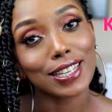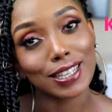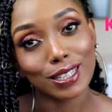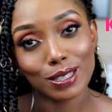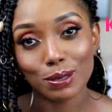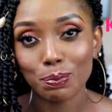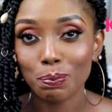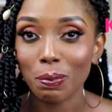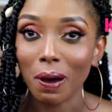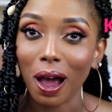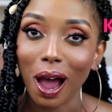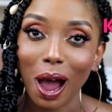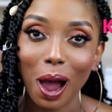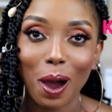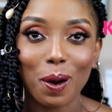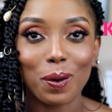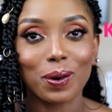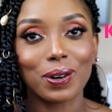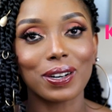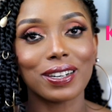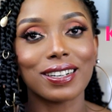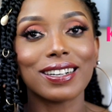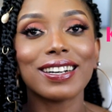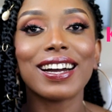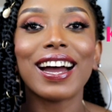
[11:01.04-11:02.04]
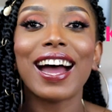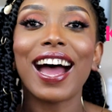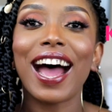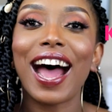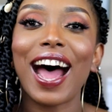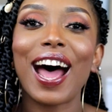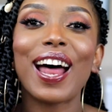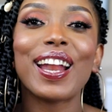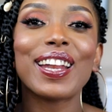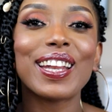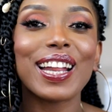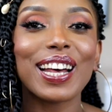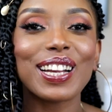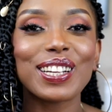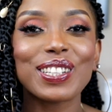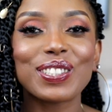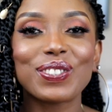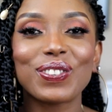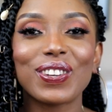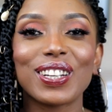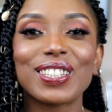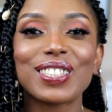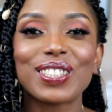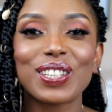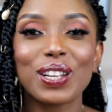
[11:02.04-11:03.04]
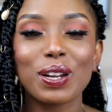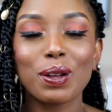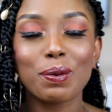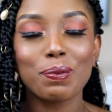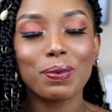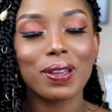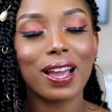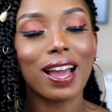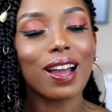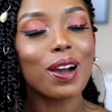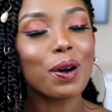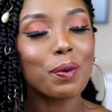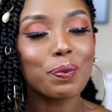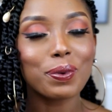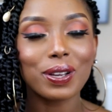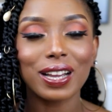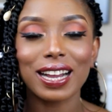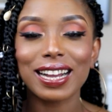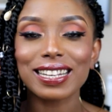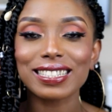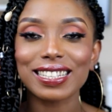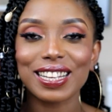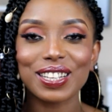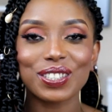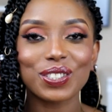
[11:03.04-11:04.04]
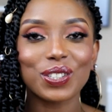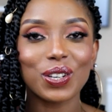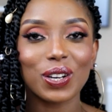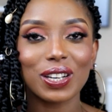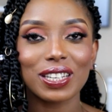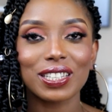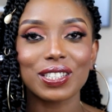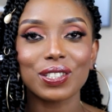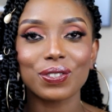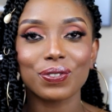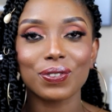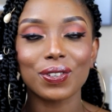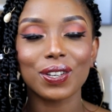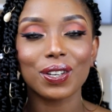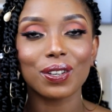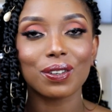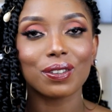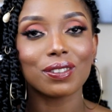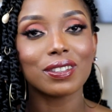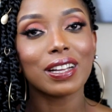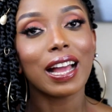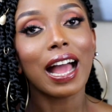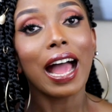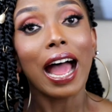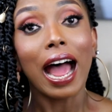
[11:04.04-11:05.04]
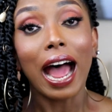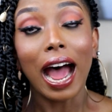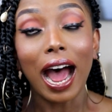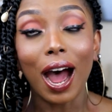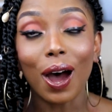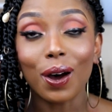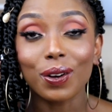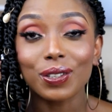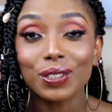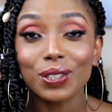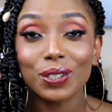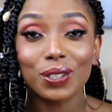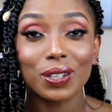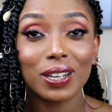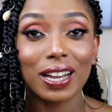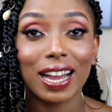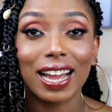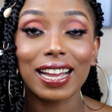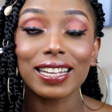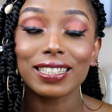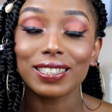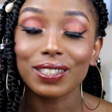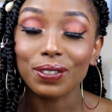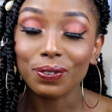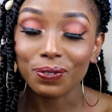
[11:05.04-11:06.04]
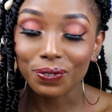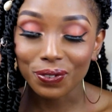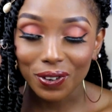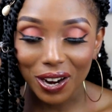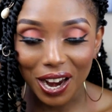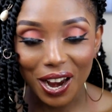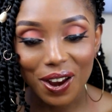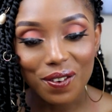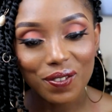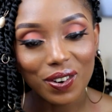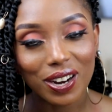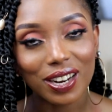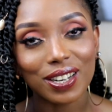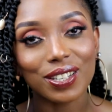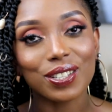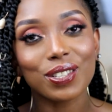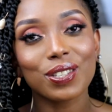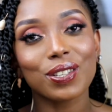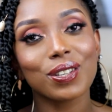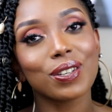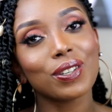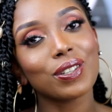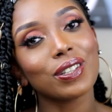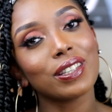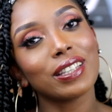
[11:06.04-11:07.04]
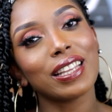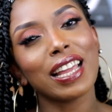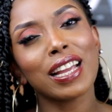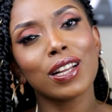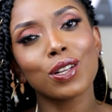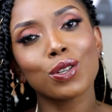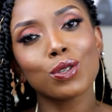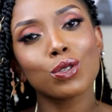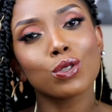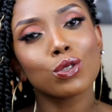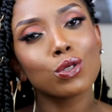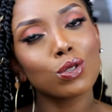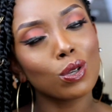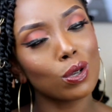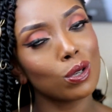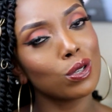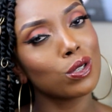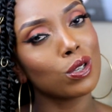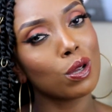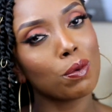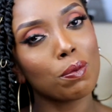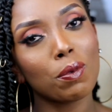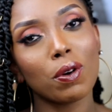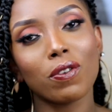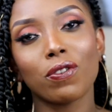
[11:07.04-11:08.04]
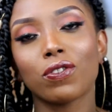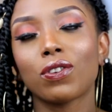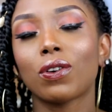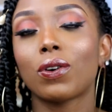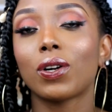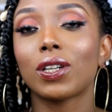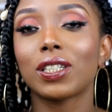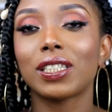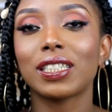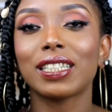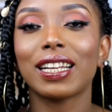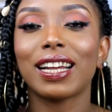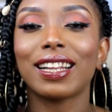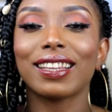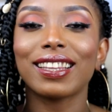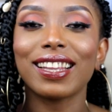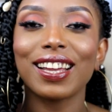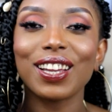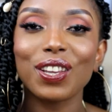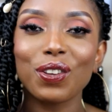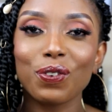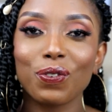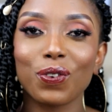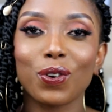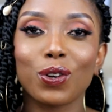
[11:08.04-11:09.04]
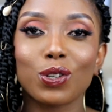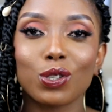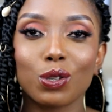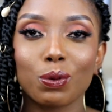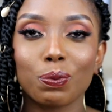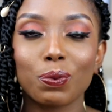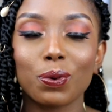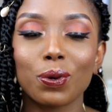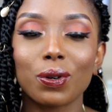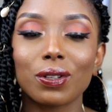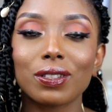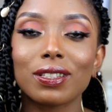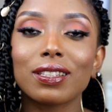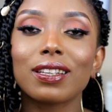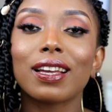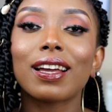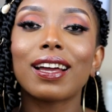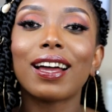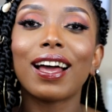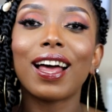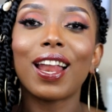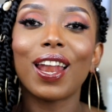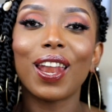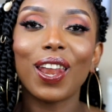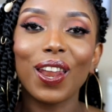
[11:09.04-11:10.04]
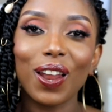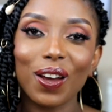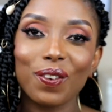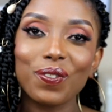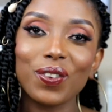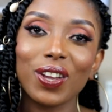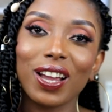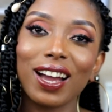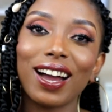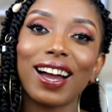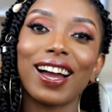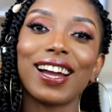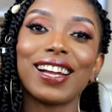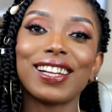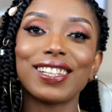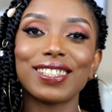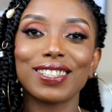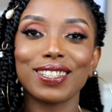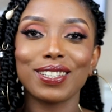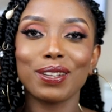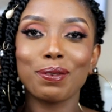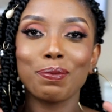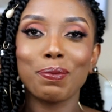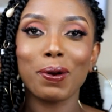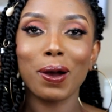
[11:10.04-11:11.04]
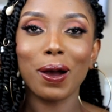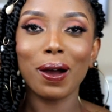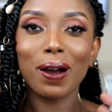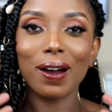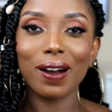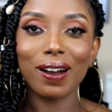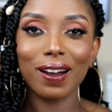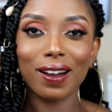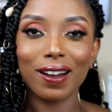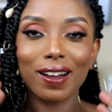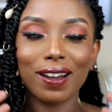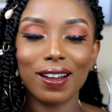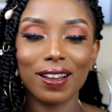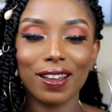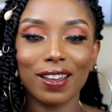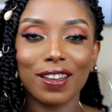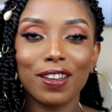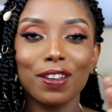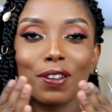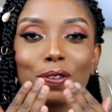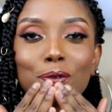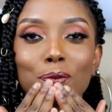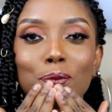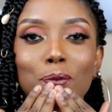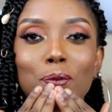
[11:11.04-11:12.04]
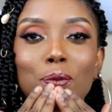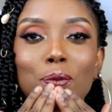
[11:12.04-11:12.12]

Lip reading: is power. And that is what it's gonna be. I hope you guys enjoyed this video. I'll see you guys very soon. Thank you so much for watching, and thank you for your support. Love you guys. Bye.